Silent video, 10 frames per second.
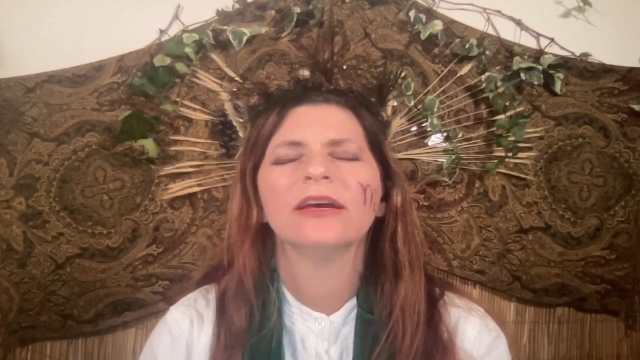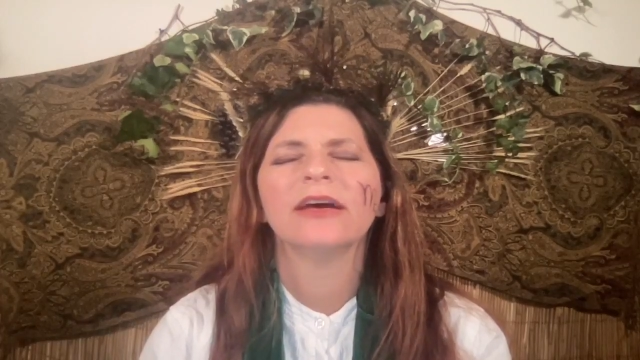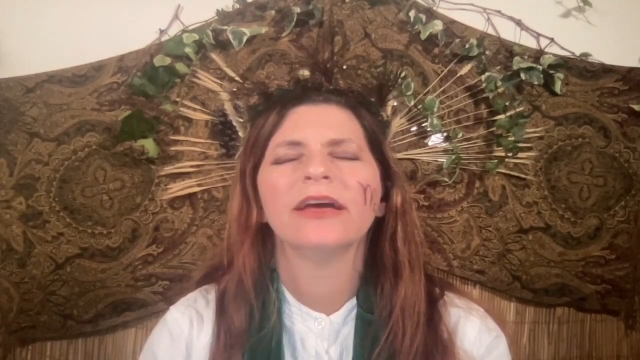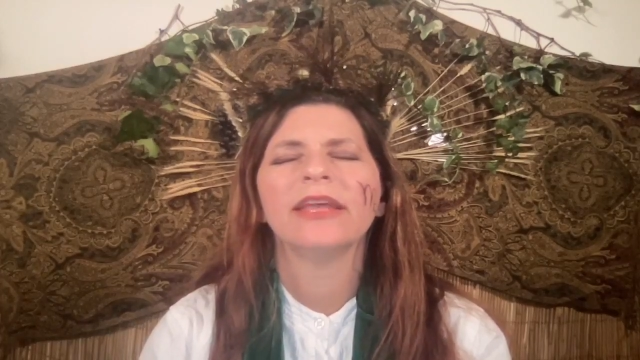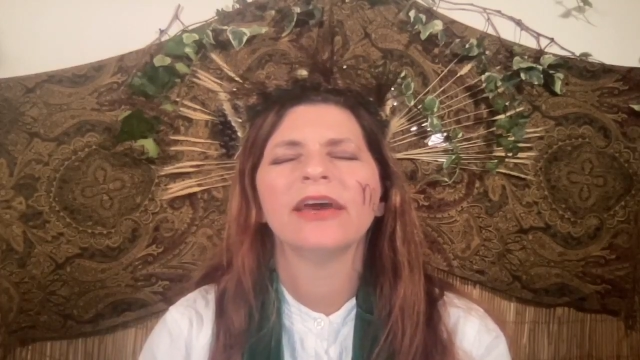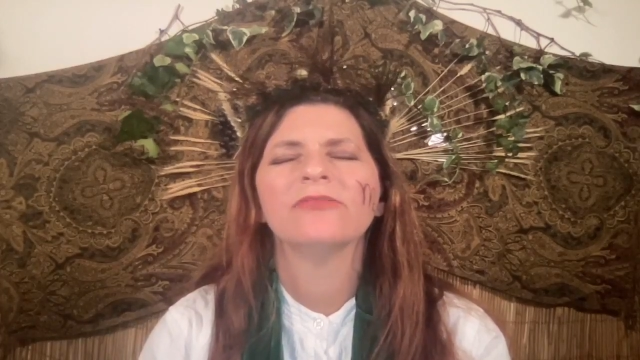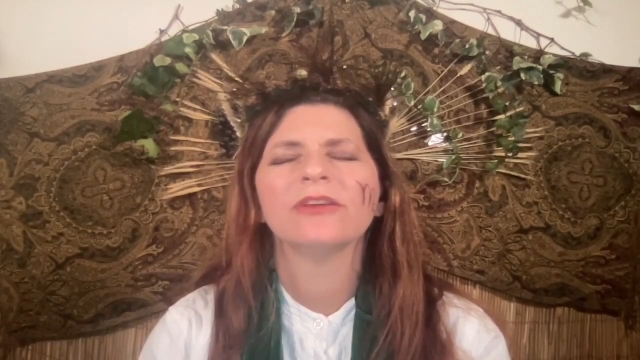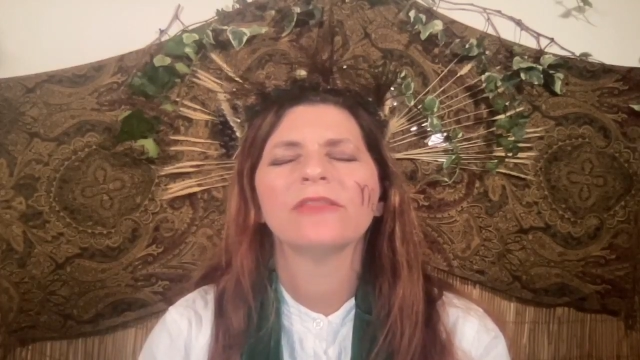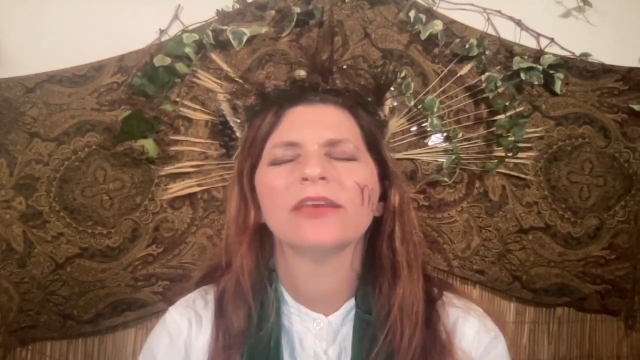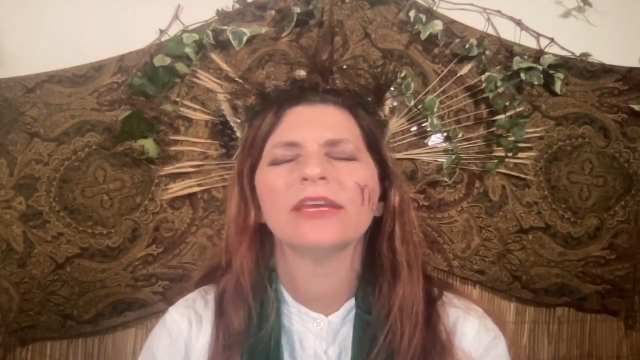and
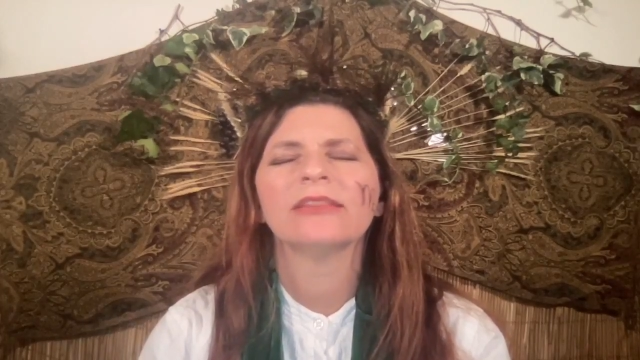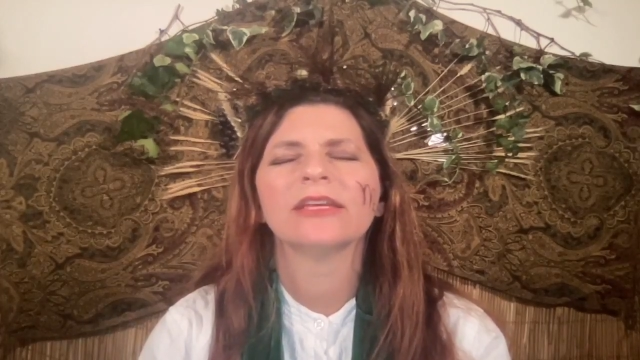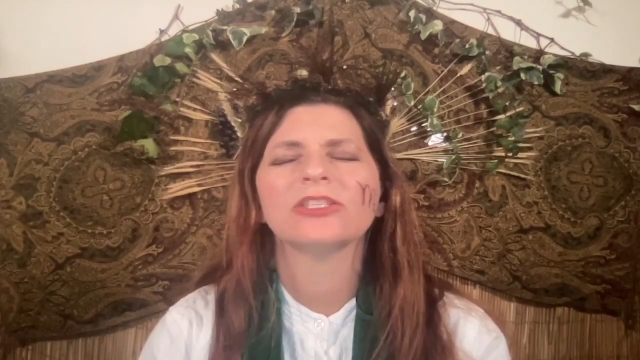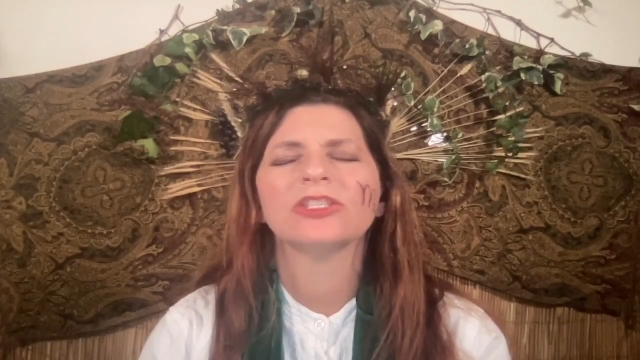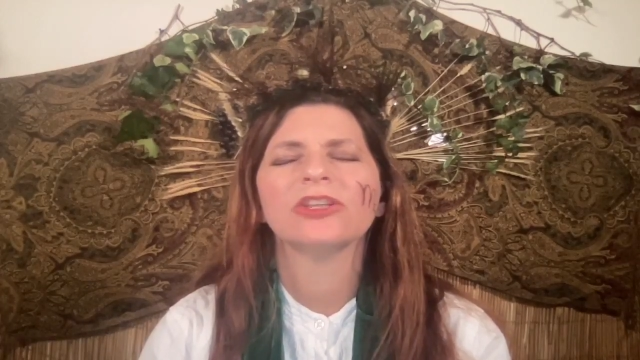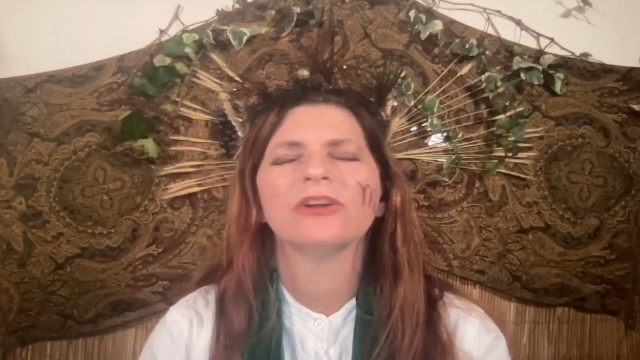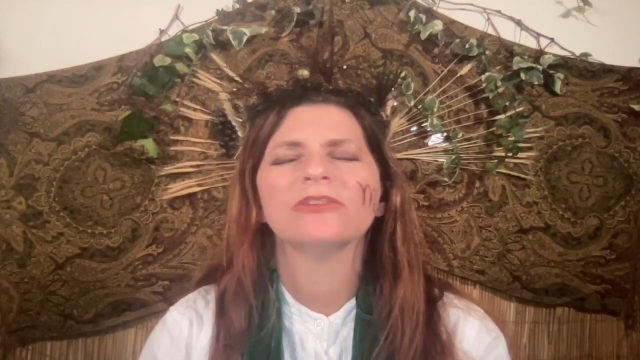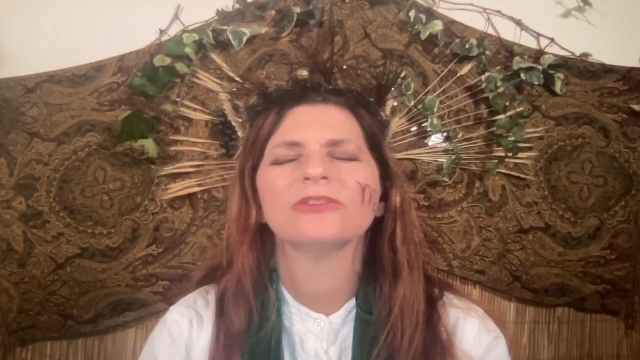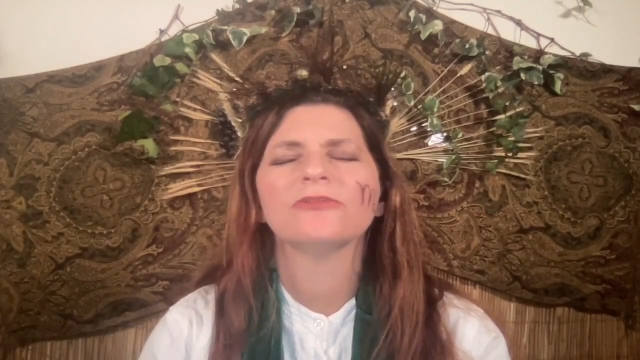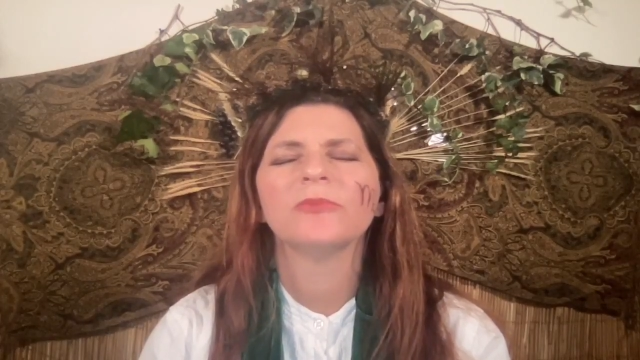everything that
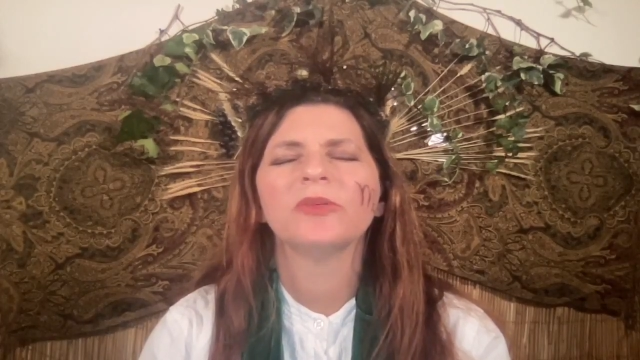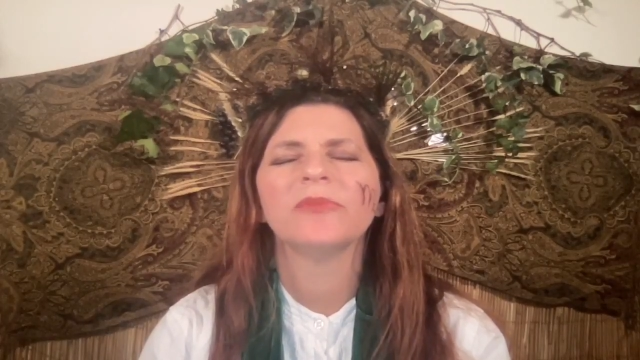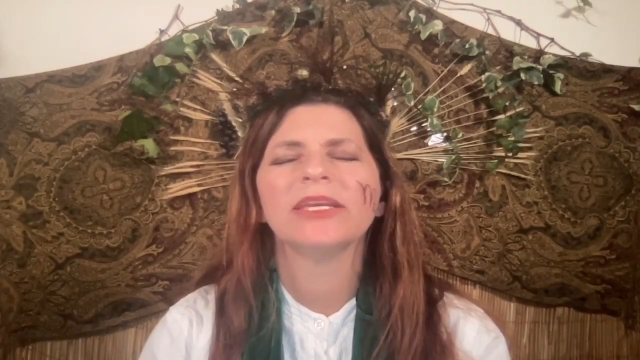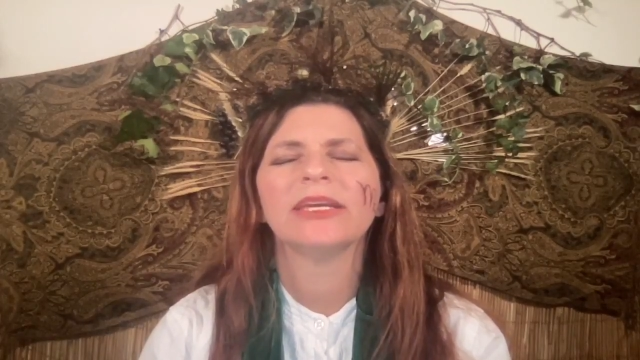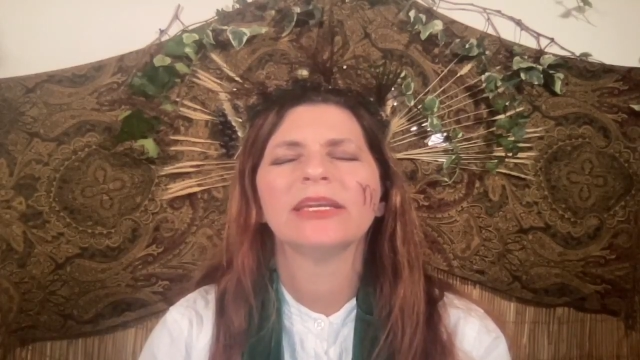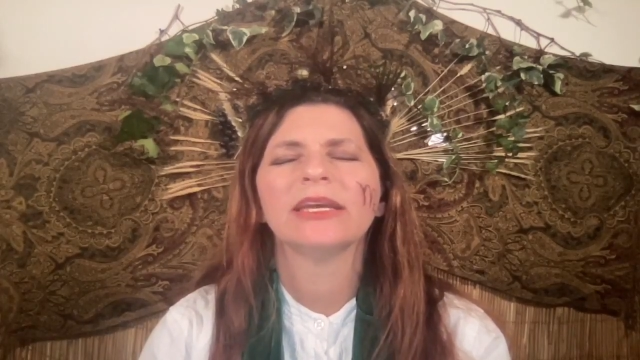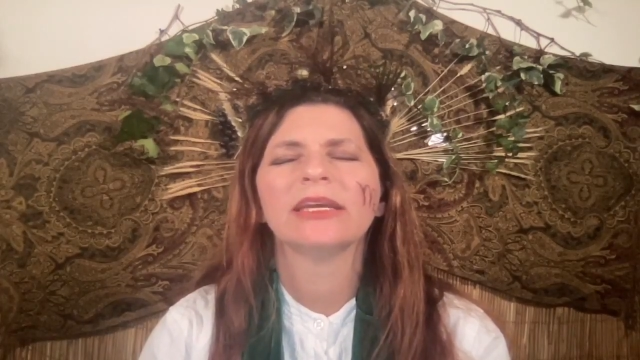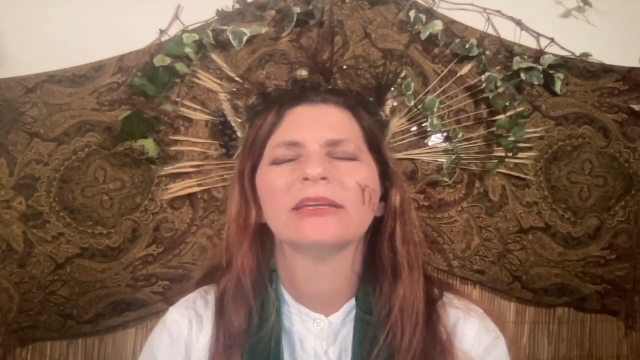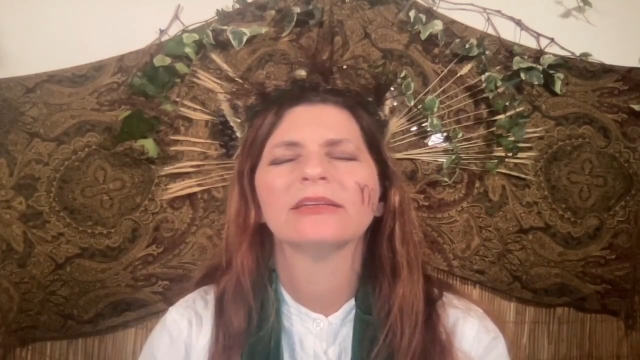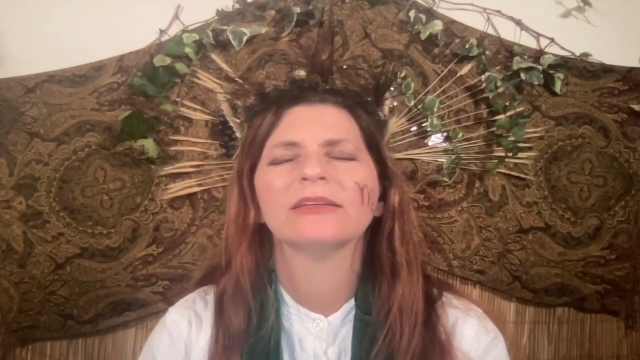starts from the beginning.